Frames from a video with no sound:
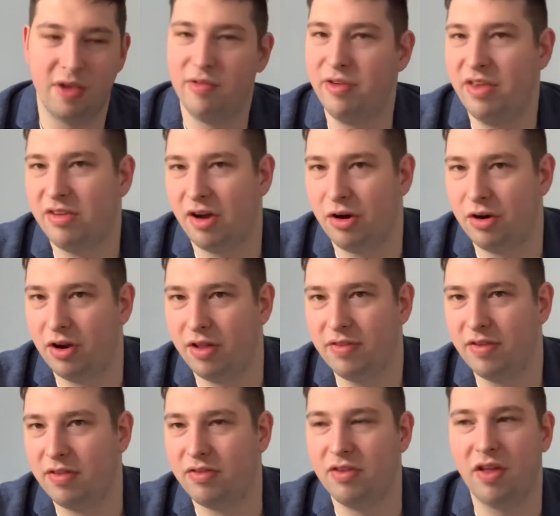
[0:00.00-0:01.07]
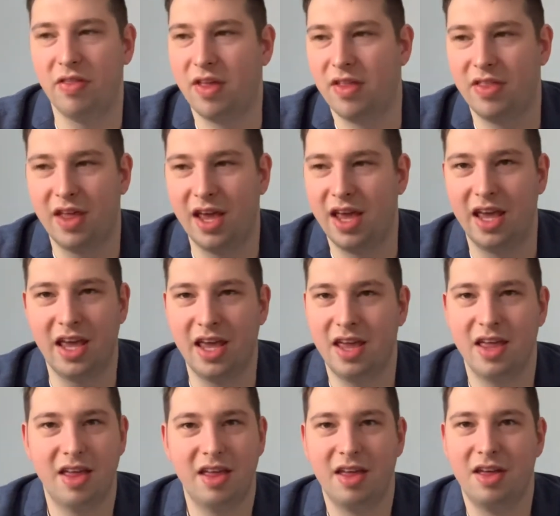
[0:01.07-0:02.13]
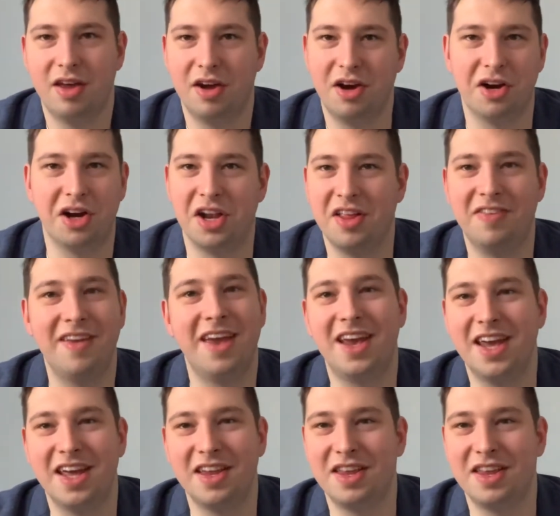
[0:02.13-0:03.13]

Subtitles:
visa or not. It's not that they are gonna take it